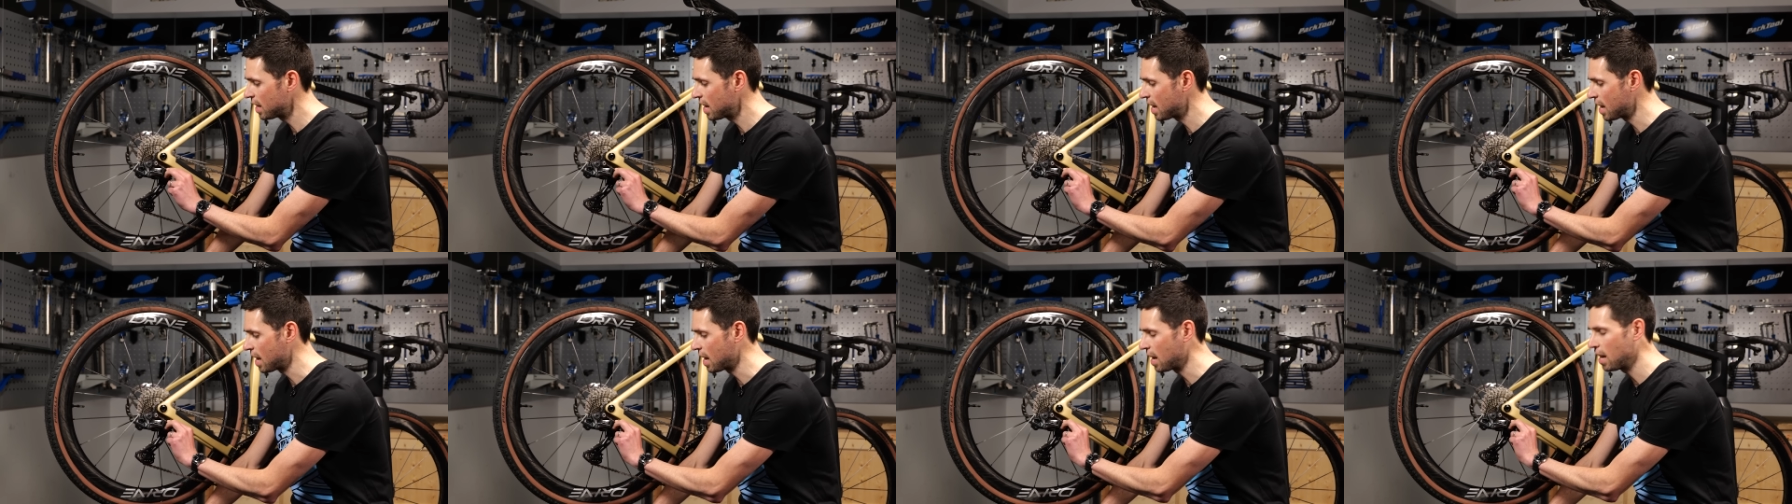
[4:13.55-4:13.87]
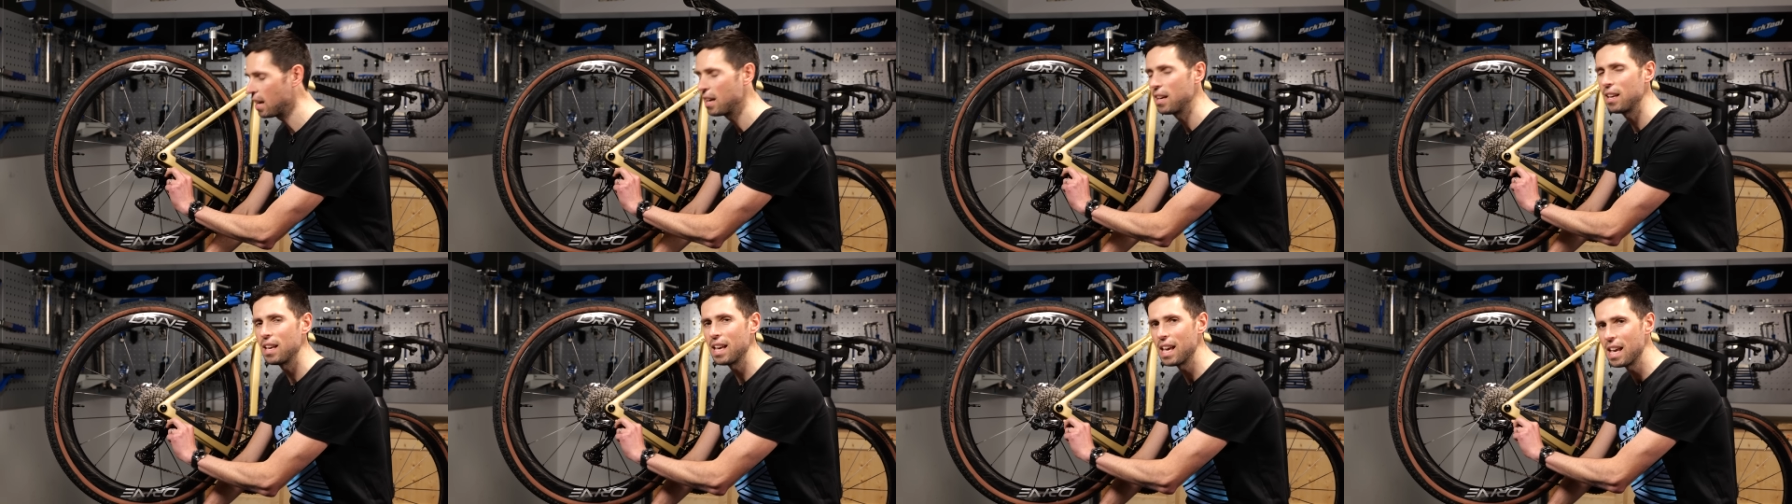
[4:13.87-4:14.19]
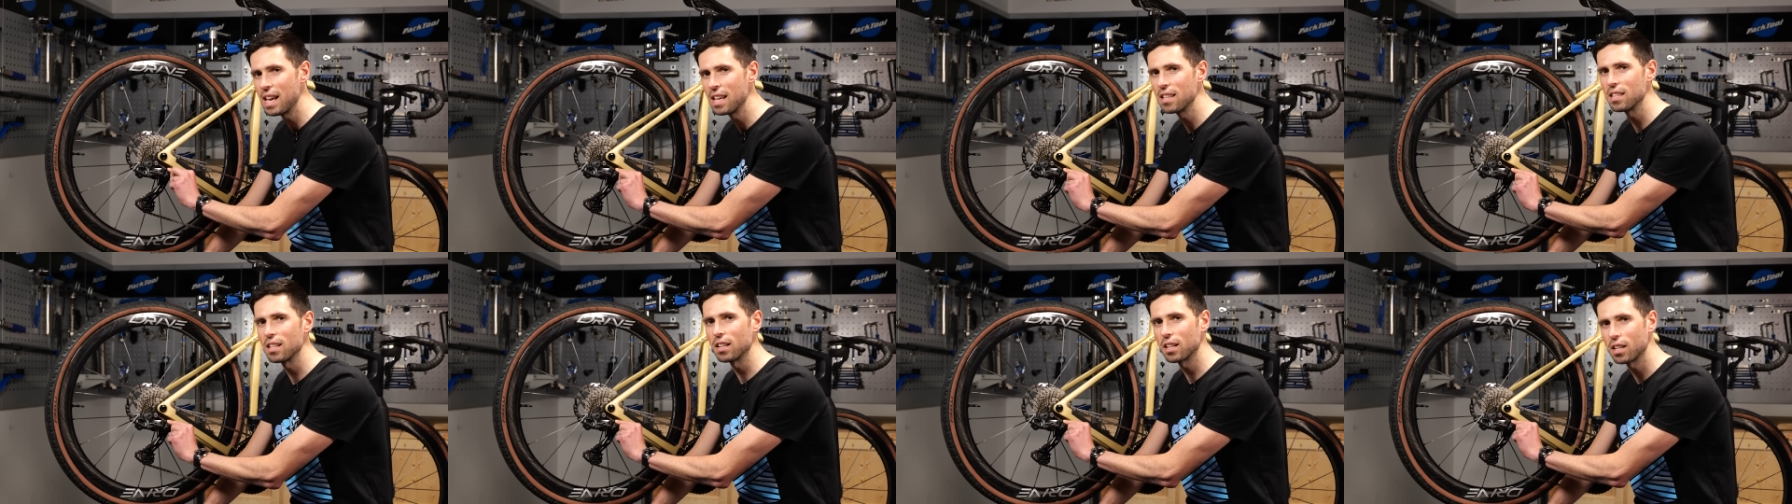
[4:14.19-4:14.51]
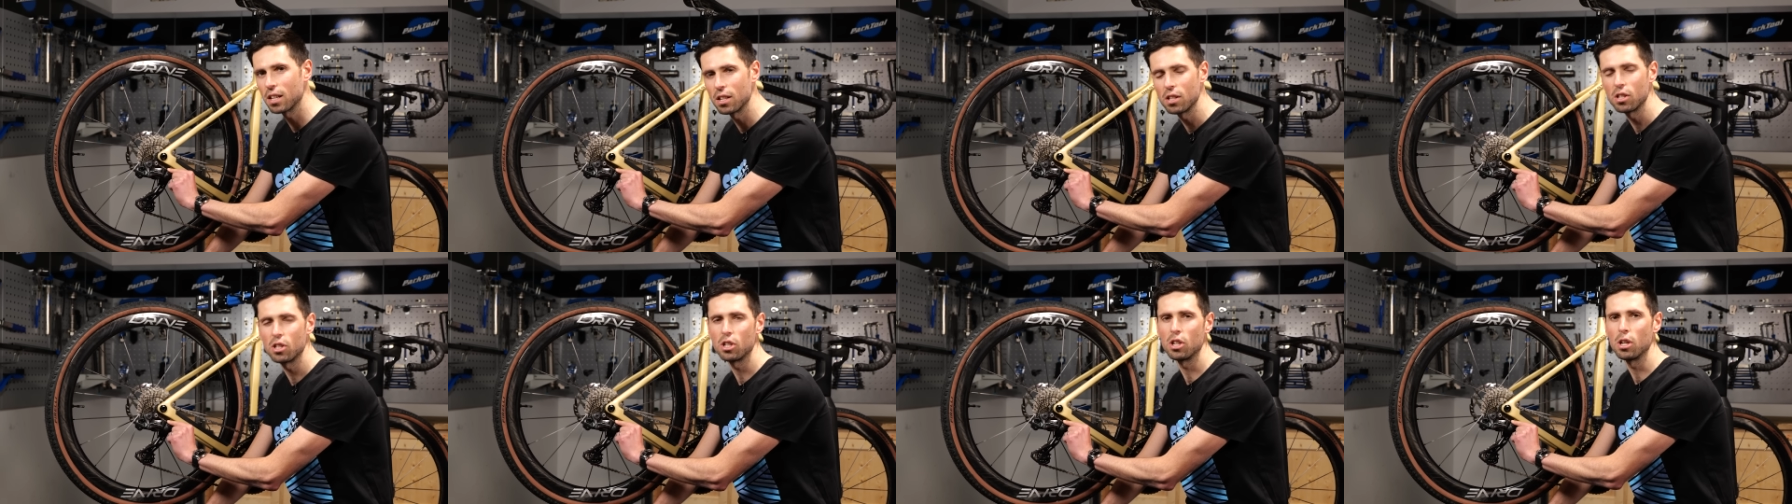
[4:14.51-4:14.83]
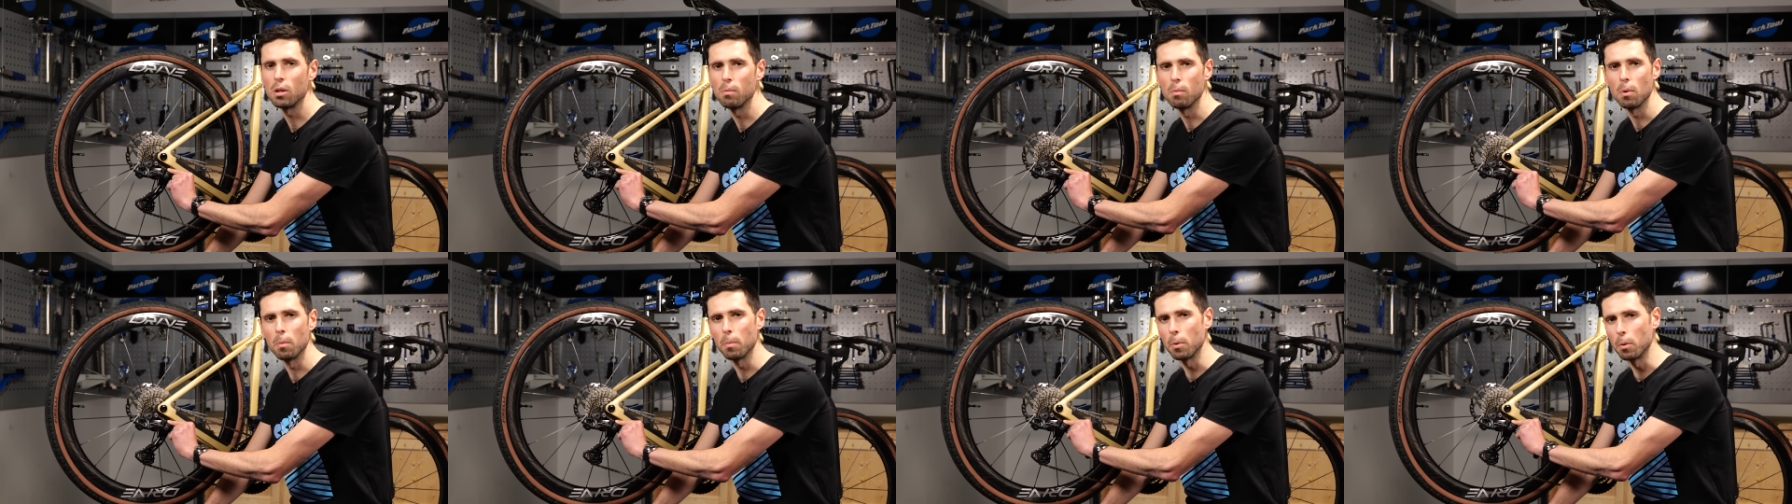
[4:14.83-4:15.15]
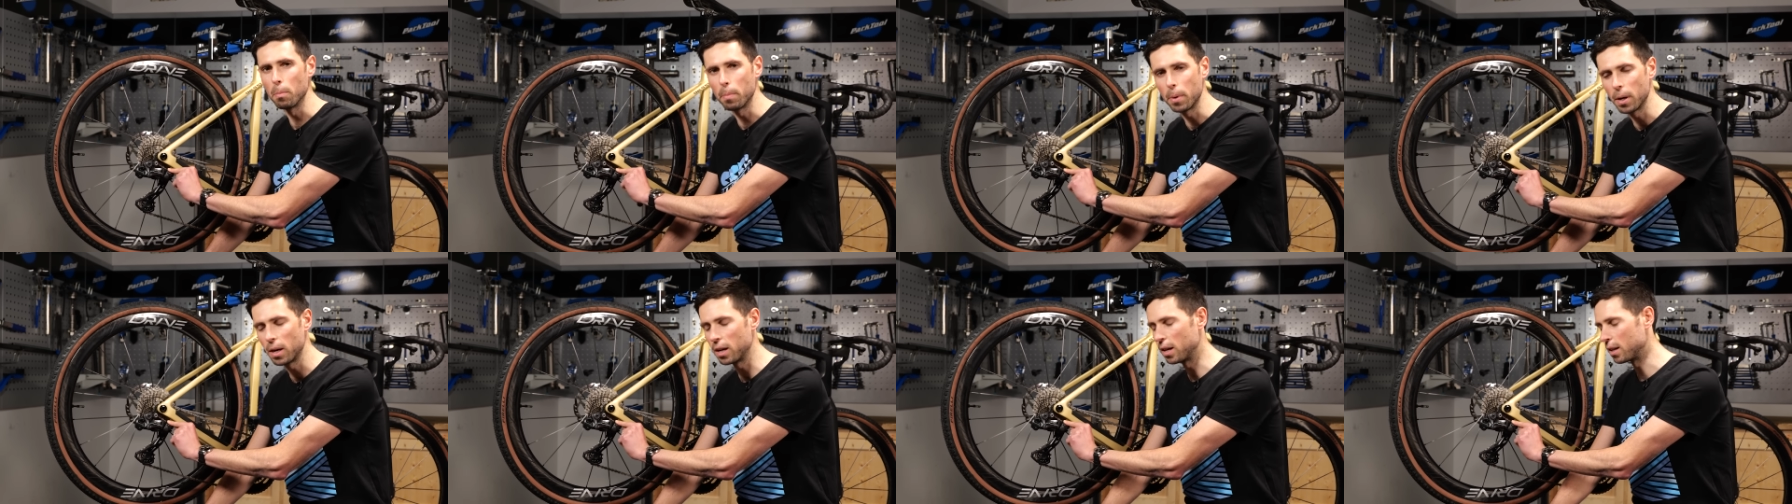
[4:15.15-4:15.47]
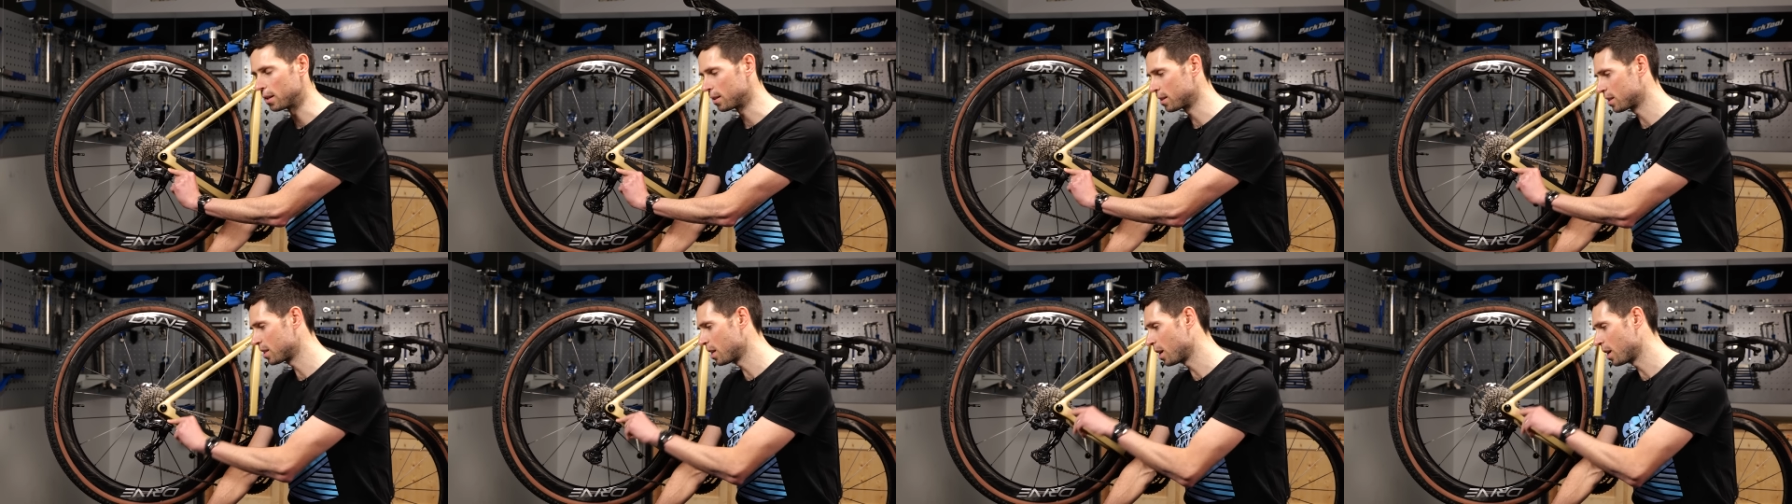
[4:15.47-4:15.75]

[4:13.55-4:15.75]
here is a consumable part.